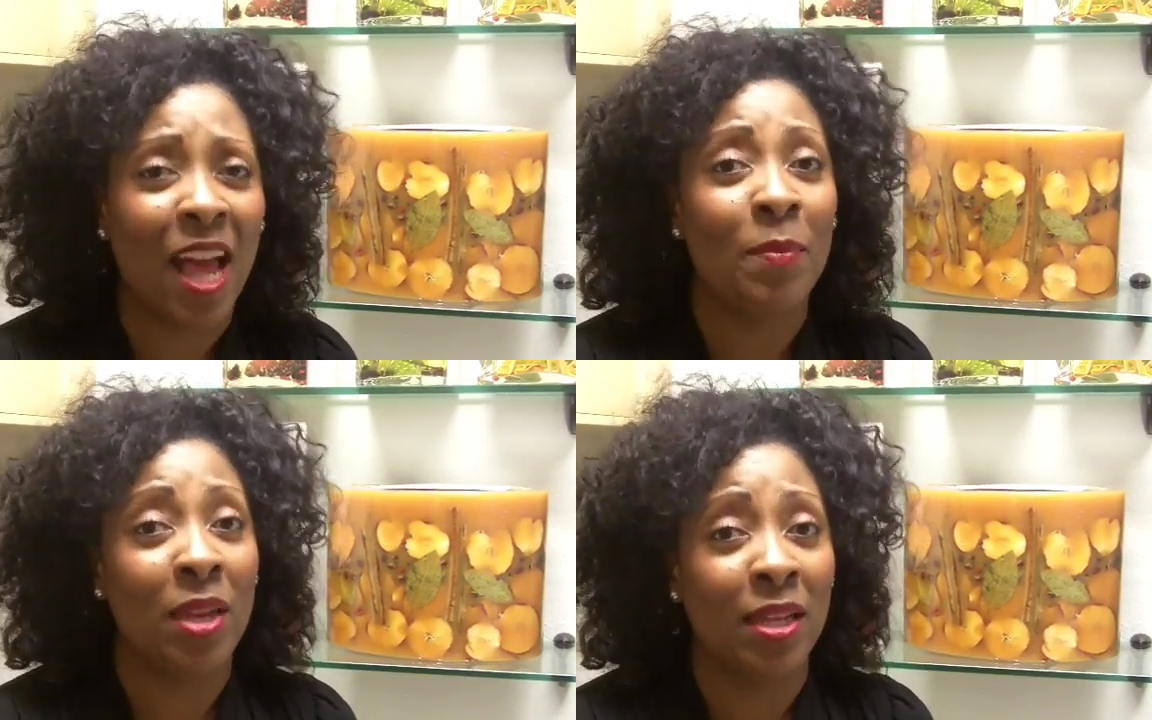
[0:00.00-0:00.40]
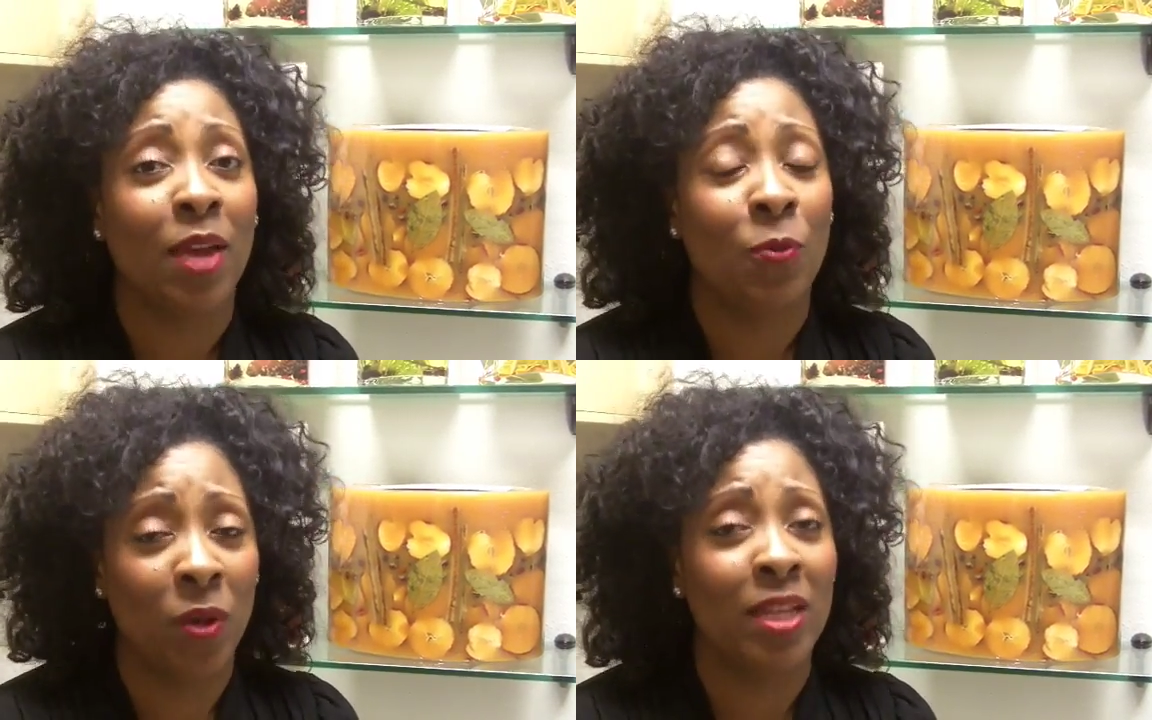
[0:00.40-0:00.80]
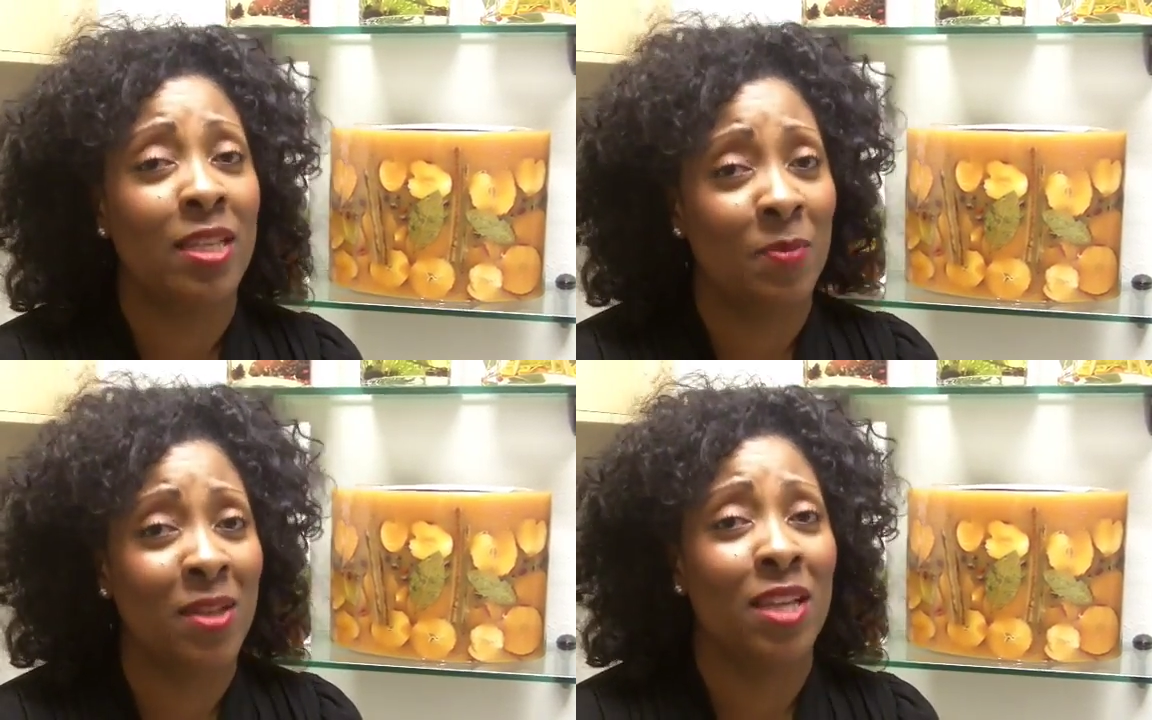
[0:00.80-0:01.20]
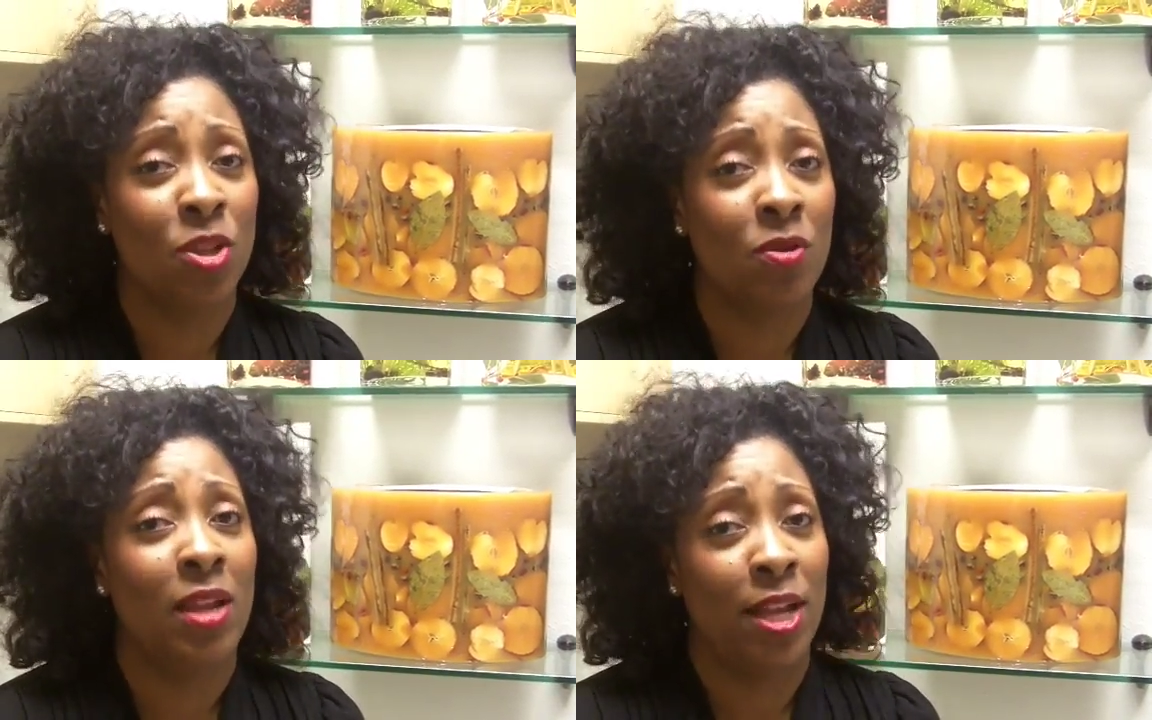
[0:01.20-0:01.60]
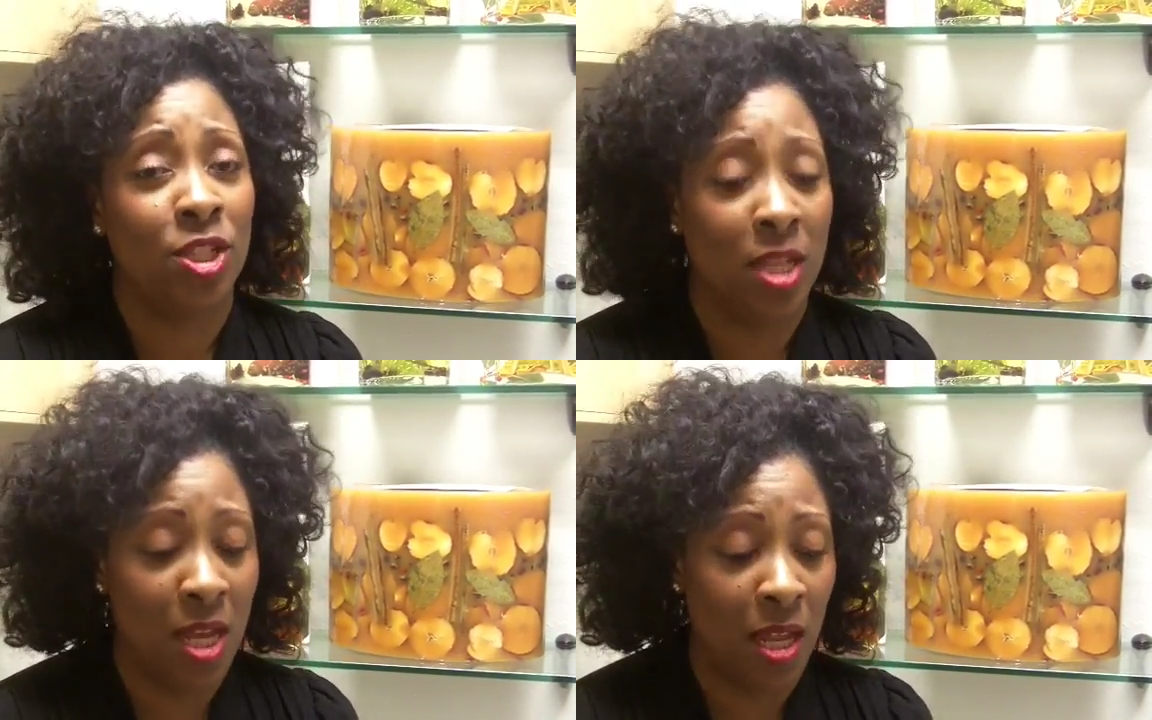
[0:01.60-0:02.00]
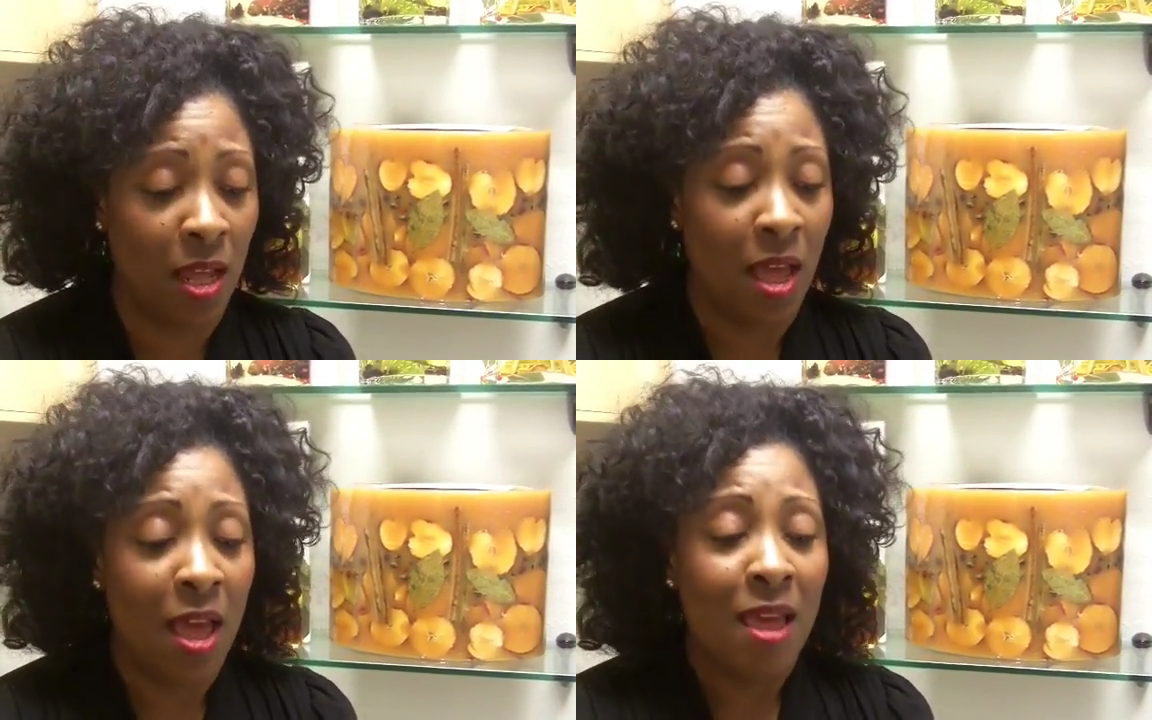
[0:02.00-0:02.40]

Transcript: I mean, like really, it smells like you can actually eat it.